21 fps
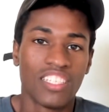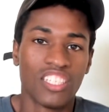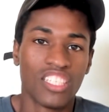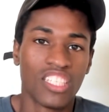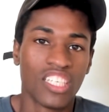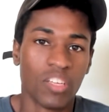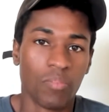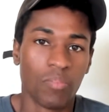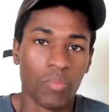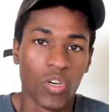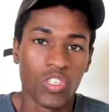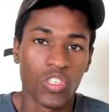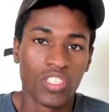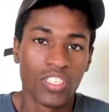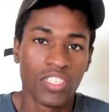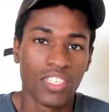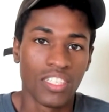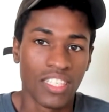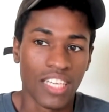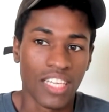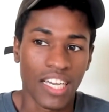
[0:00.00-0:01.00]
see the most
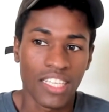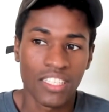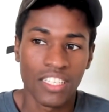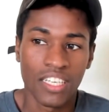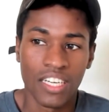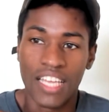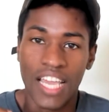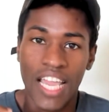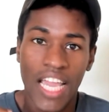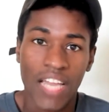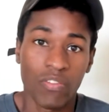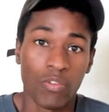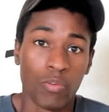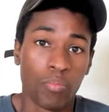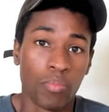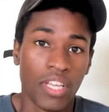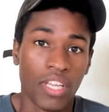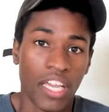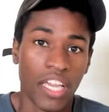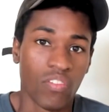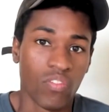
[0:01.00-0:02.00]
success, they have a
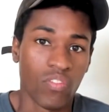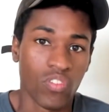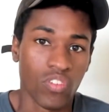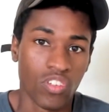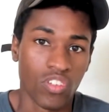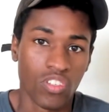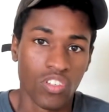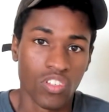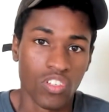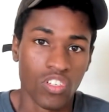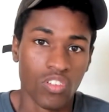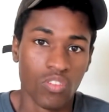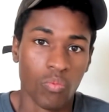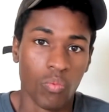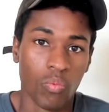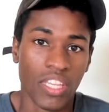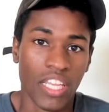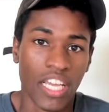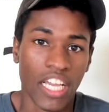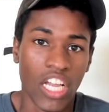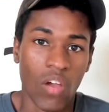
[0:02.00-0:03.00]
plan for
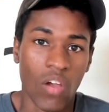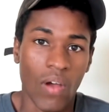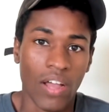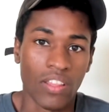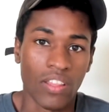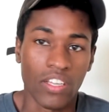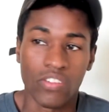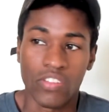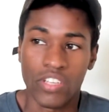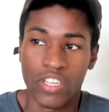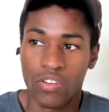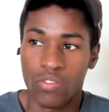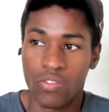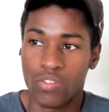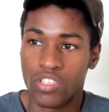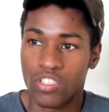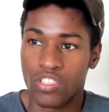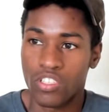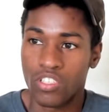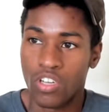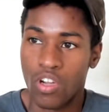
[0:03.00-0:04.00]
when they go out there. They don't
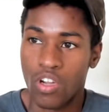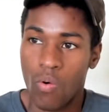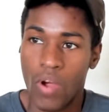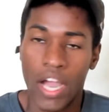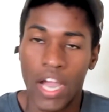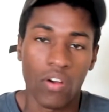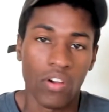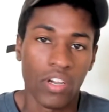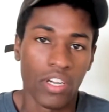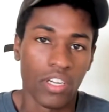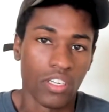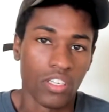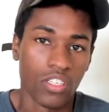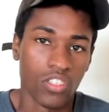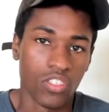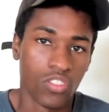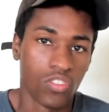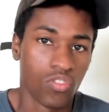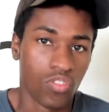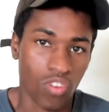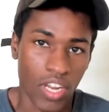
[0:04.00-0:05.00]
just go out and
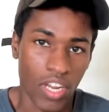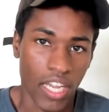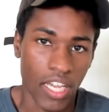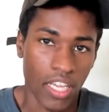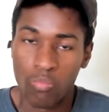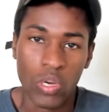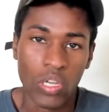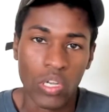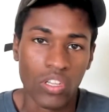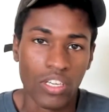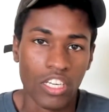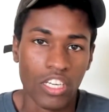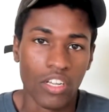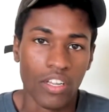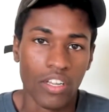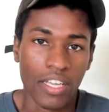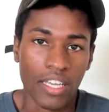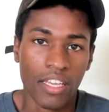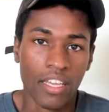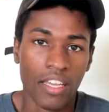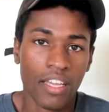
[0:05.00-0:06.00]
just train
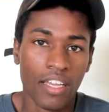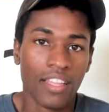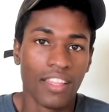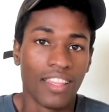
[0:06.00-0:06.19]
willy-nilly.